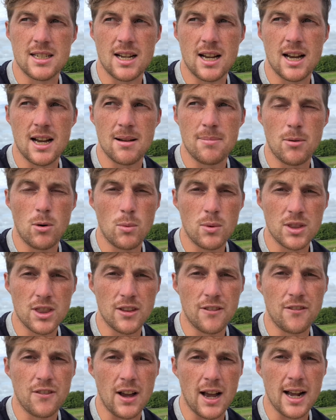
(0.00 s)
uh, but with the
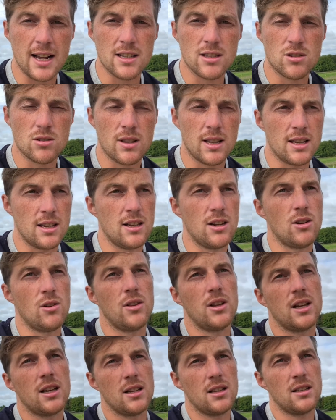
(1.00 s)
fat so that you know
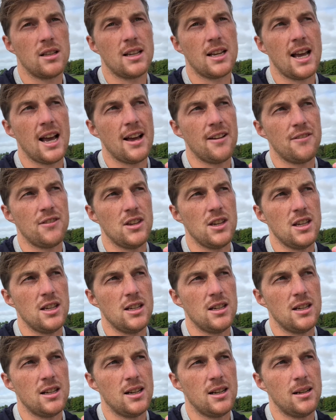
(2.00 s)
the, the
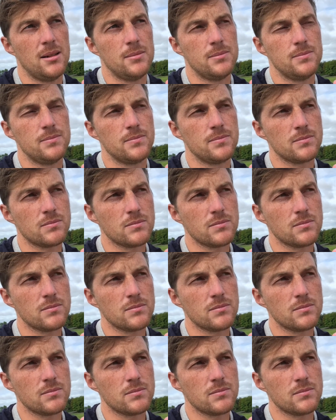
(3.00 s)
caffeine um,